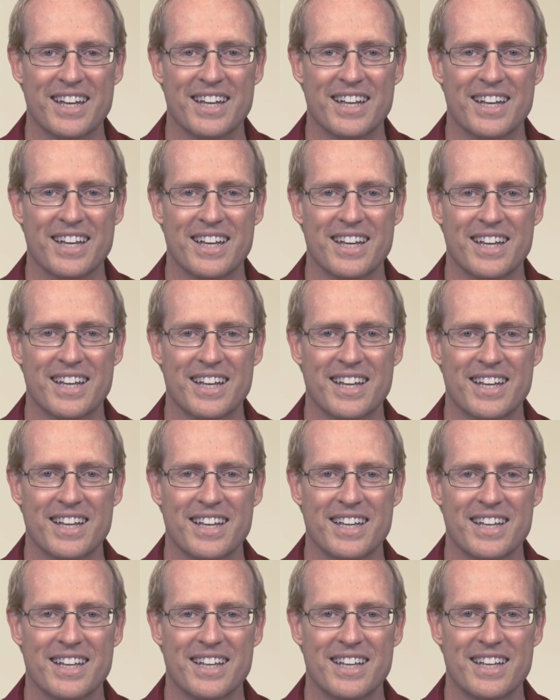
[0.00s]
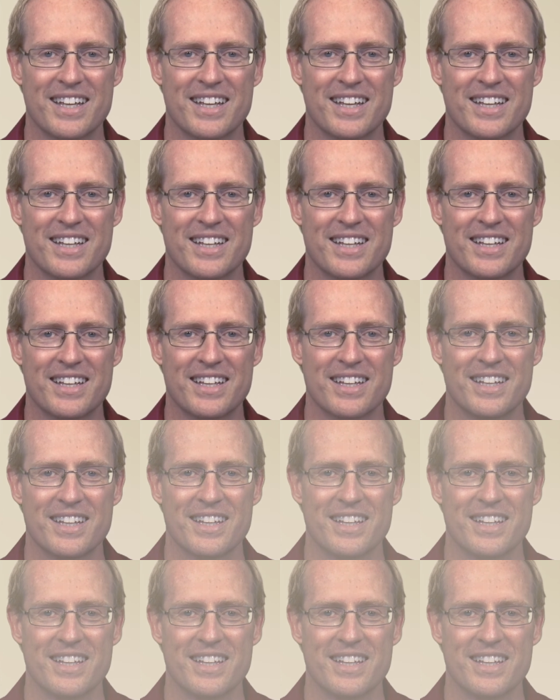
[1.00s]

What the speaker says: (no one is talking)